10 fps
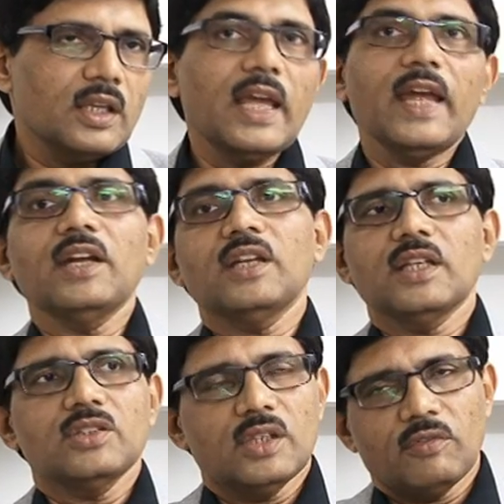
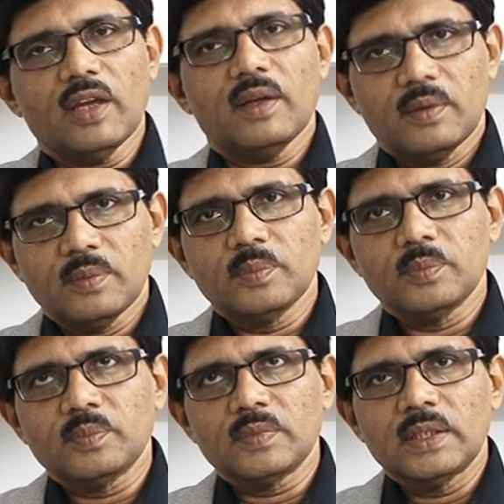anti-aging way.
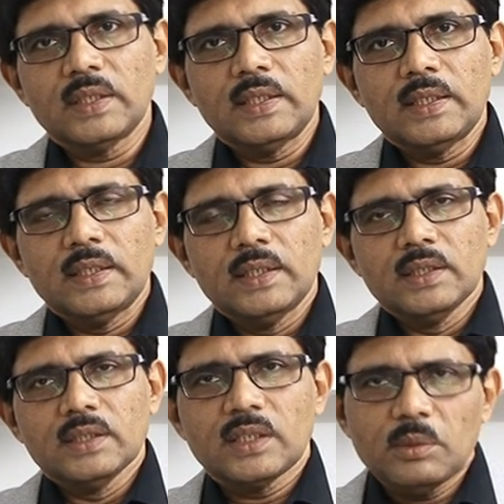
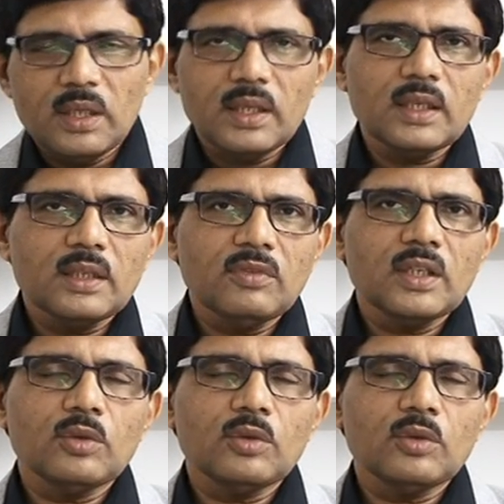Similarly, we have